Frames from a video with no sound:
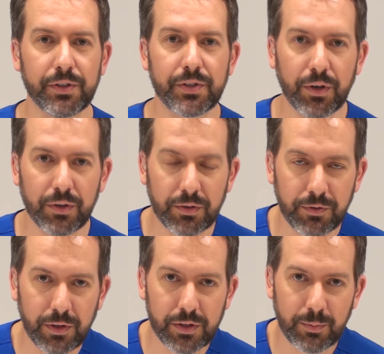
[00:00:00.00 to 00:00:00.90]
So the
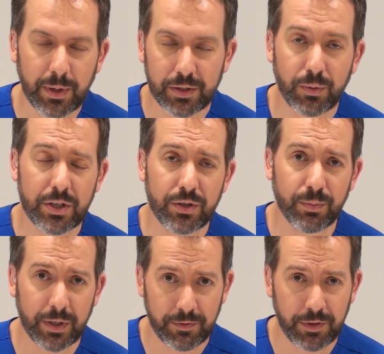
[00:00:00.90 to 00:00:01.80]
first question would
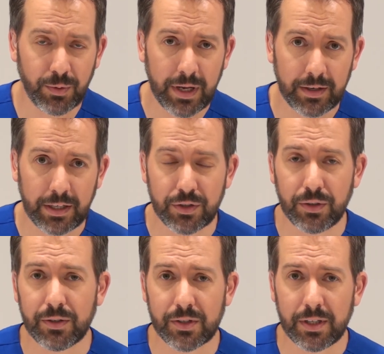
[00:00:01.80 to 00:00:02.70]
be for you, Anthony. Do
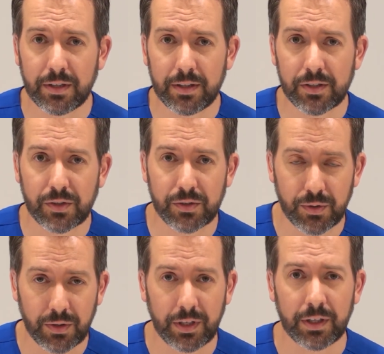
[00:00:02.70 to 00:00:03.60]
you see that this sort
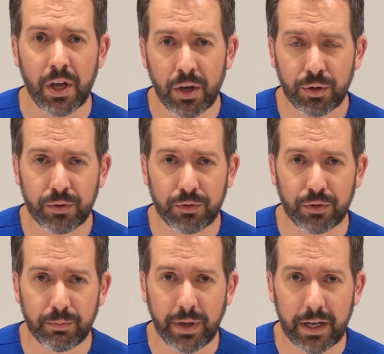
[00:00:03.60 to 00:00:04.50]
of thing could form
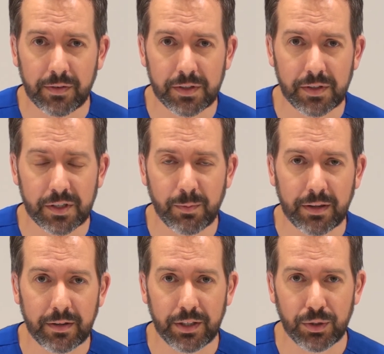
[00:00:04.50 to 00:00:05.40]
part of a
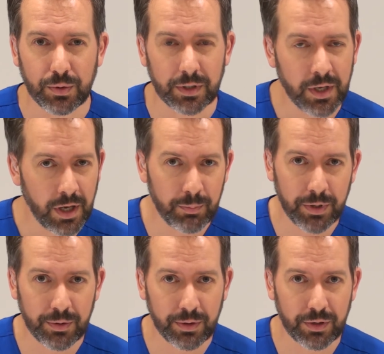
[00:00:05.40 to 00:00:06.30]
6-monthly or a
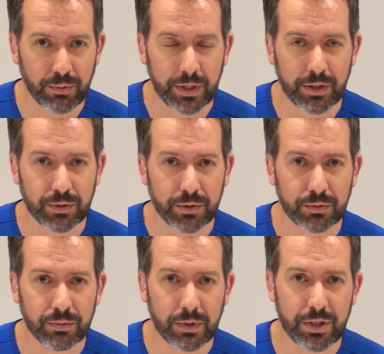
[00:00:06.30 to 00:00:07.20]
periodic recall
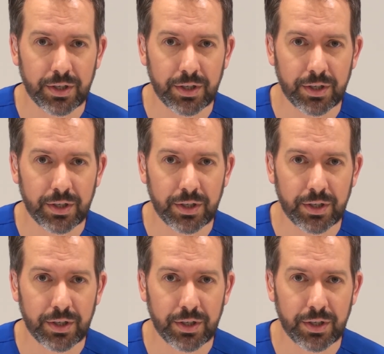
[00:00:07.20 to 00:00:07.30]
regime?